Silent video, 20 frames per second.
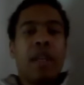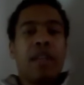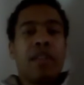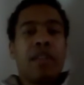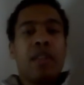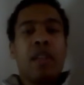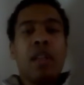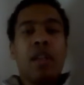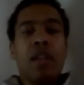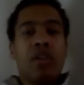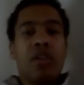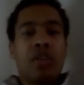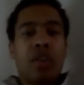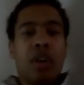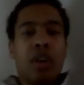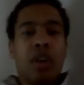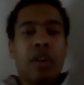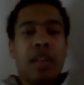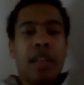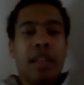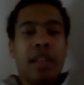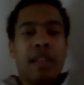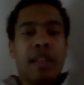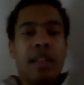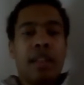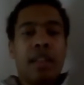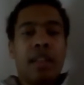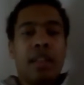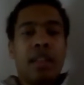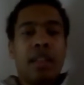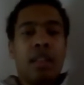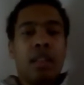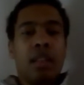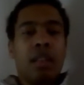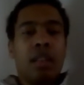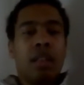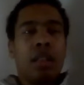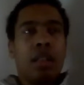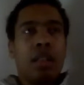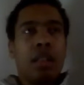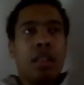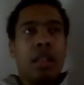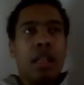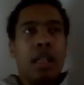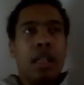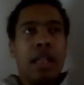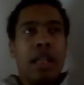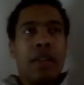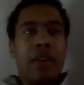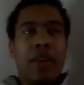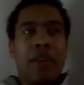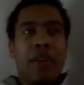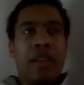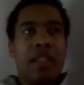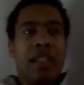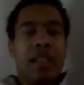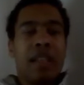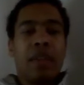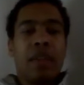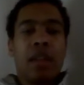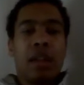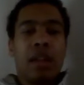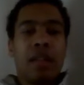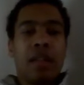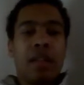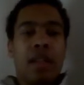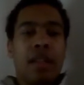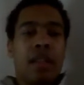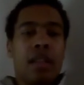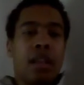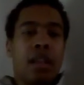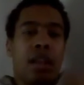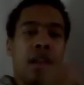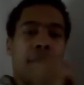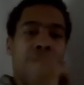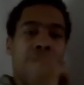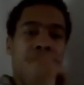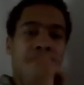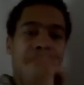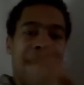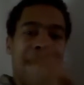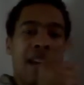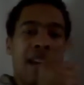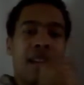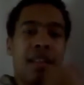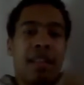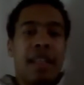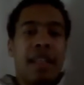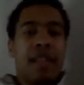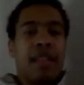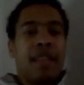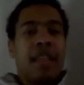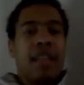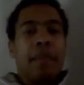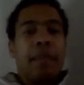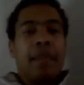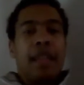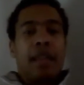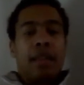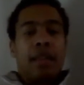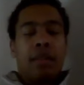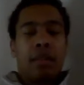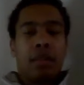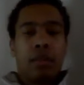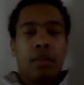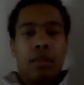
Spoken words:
with Scotland in the early 1700s, but England did the same thing.